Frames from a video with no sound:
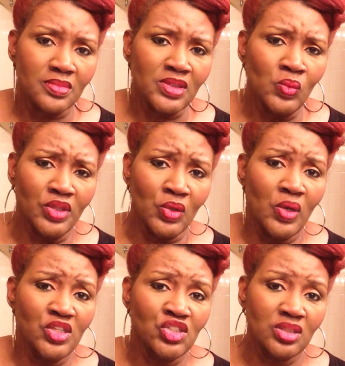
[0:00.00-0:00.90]
with
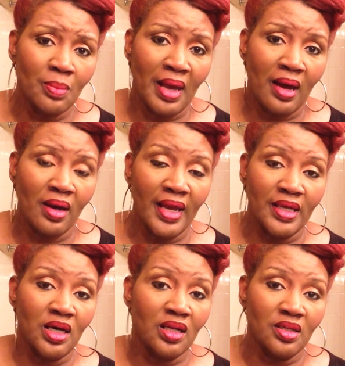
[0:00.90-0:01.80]
questions about a
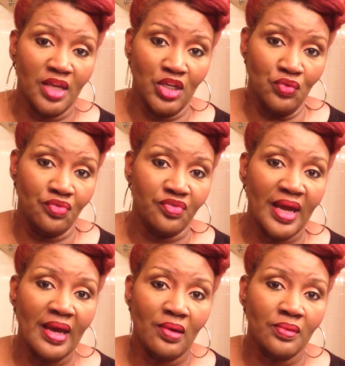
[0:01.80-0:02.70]
color that you
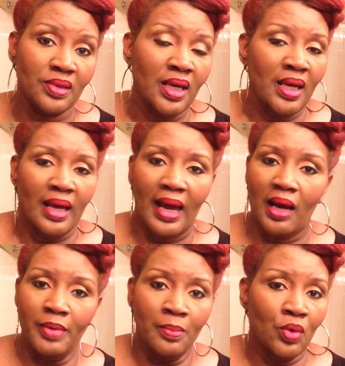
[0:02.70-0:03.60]
found, I'll
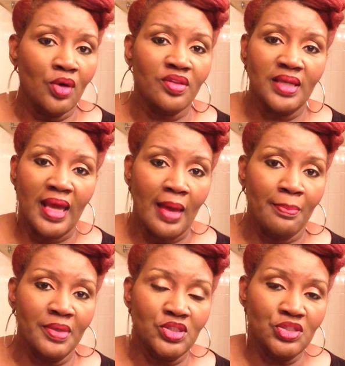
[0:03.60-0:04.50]
be more than
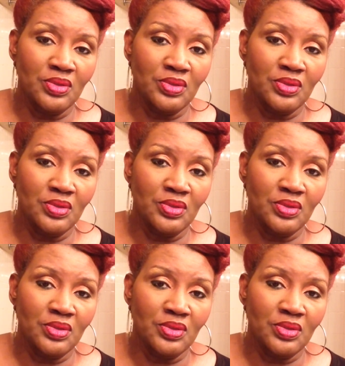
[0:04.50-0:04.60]
happy to